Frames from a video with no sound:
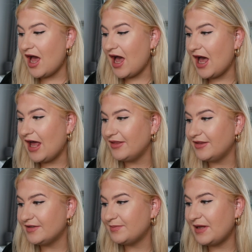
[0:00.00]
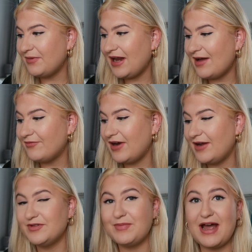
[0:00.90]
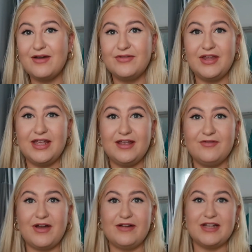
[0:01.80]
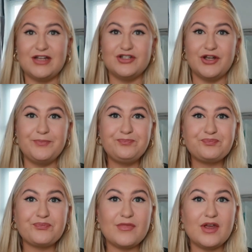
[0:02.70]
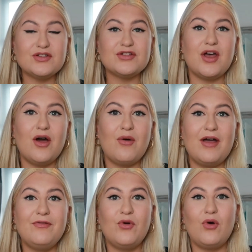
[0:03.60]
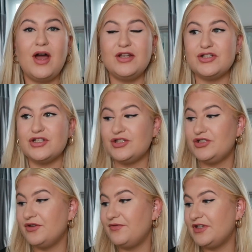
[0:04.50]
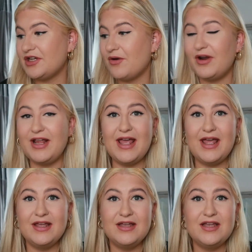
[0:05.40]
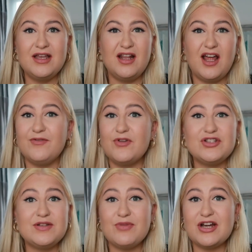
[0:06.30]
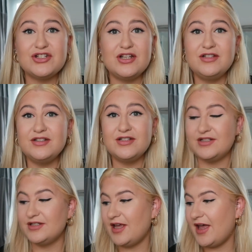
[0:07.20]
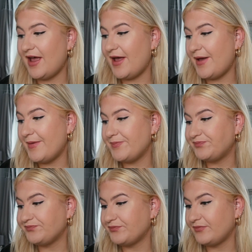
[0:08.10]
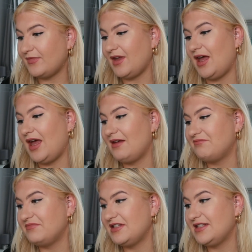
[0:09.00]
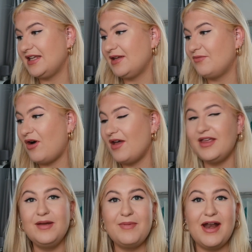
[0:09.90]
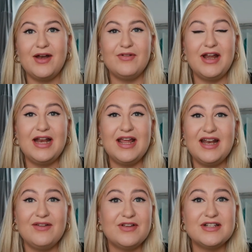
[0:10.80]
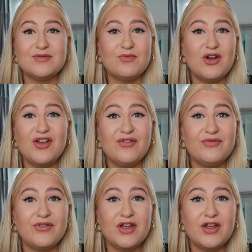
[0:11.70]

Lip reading: and people have raved about the foundation, so I thought I'd just do a video on it, like first impressions, and see what I think about it really, and if it's worth